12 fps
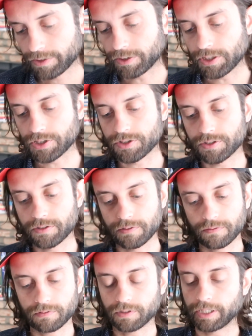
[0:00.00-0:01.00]
These
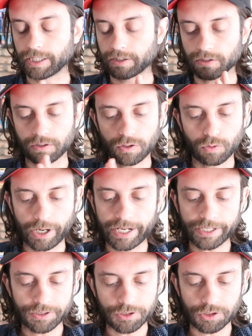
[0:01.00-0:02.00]
like Quake,